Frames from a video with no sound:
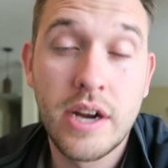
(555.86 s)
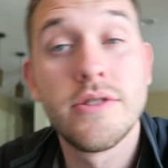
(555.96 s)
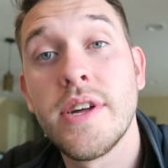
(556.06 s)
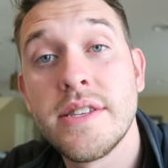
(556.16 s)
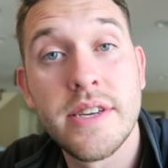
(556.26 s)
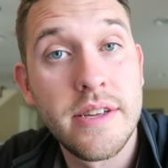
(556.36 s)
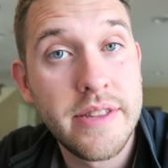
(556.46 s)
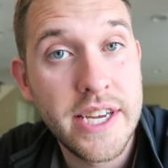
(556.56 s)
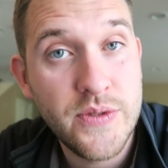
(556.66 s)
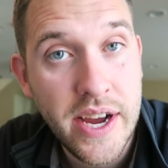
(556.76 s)
right, so that's it.
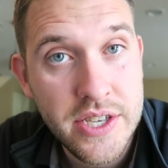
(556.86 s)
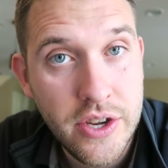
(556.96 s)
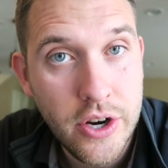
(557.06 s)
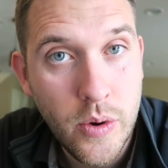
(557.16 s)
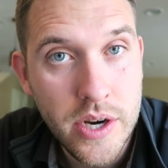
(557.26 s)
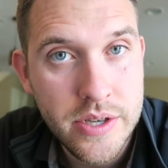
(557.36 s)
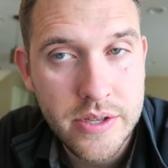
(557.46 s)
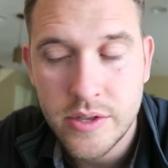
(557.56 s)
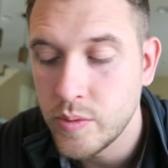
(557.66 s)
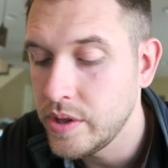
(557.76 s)
Thanks for asking your
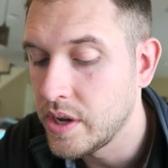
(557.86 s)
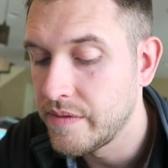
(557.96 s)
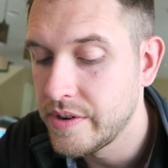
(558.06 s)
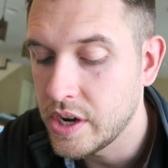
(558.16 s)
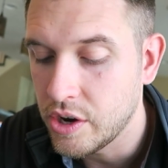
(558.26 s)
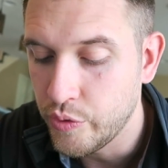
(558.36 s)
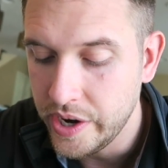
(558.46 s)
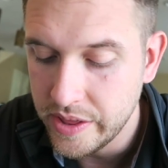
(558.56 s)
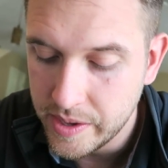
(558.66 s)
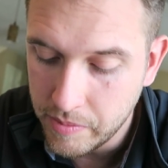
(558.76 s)
questions. We loved uh,
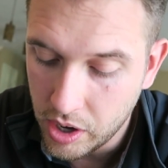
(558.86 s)
reading them.